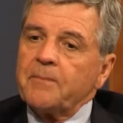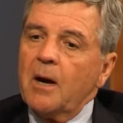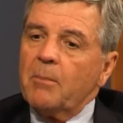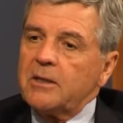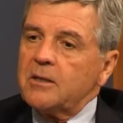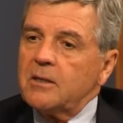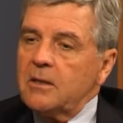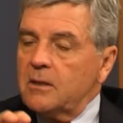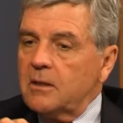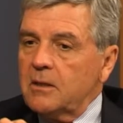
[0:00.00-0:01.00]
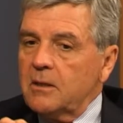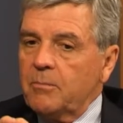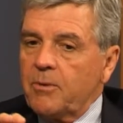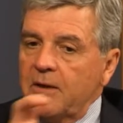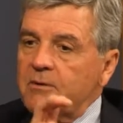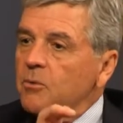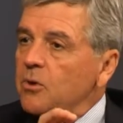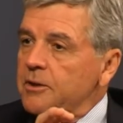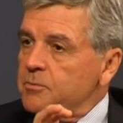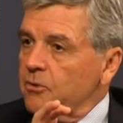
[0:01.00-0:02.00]
But the private
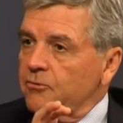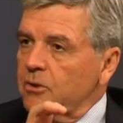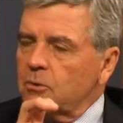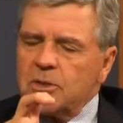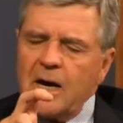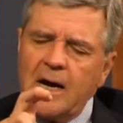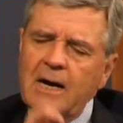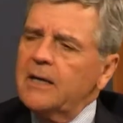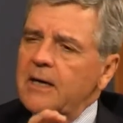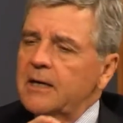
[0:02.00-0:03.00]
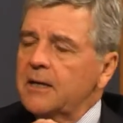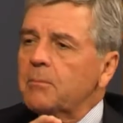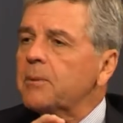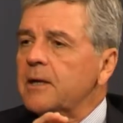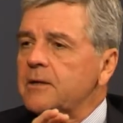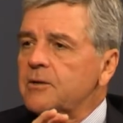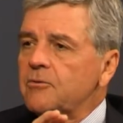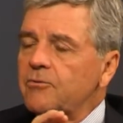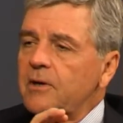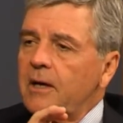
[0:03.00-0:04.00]
mortgage portfolio was highly, highly
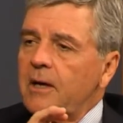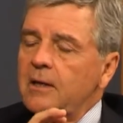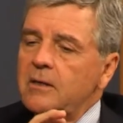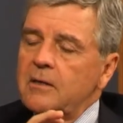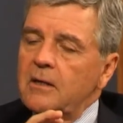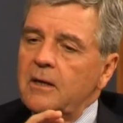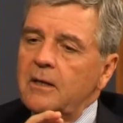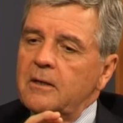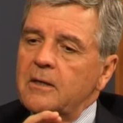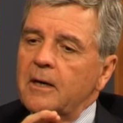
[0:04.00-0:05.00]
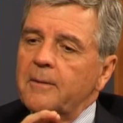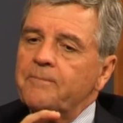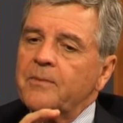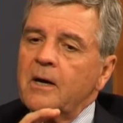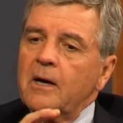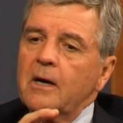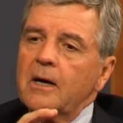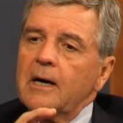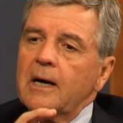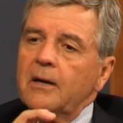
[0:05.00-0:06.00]
competitive, and
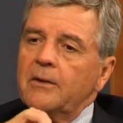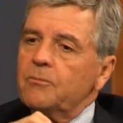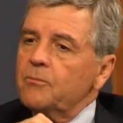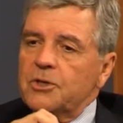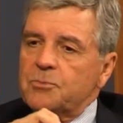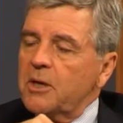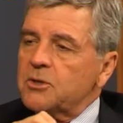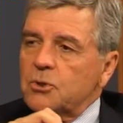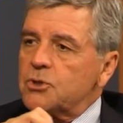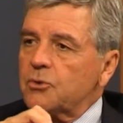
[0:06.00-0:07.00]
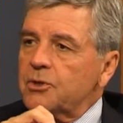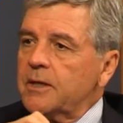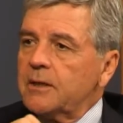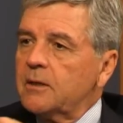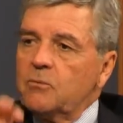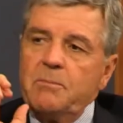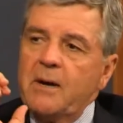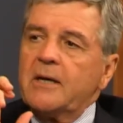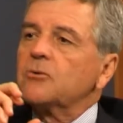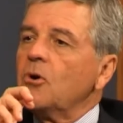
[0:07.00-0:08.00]
the spreads were so thin that we
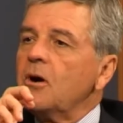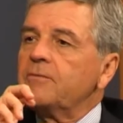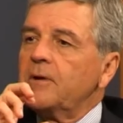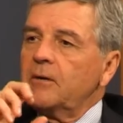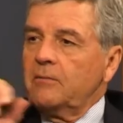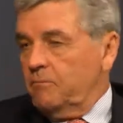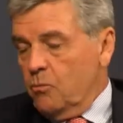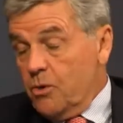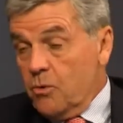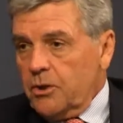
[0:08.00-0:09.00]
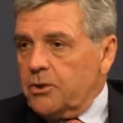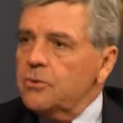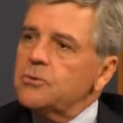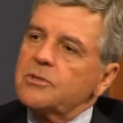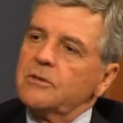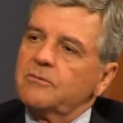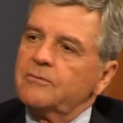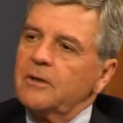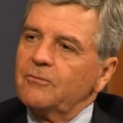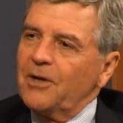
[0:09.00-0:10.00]
backed off, and we were accused
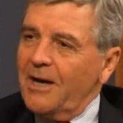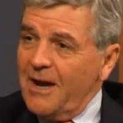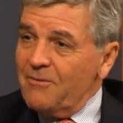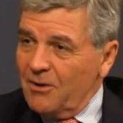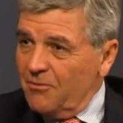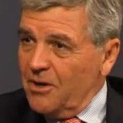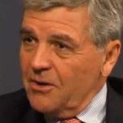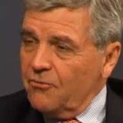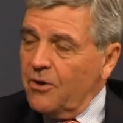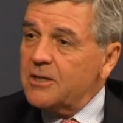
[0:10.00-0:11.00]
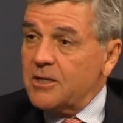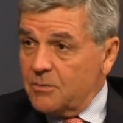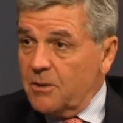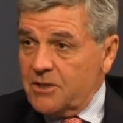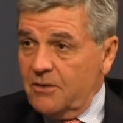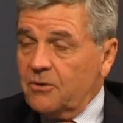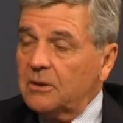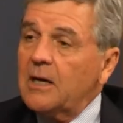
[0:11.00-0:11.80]
of not having a very good franchise by several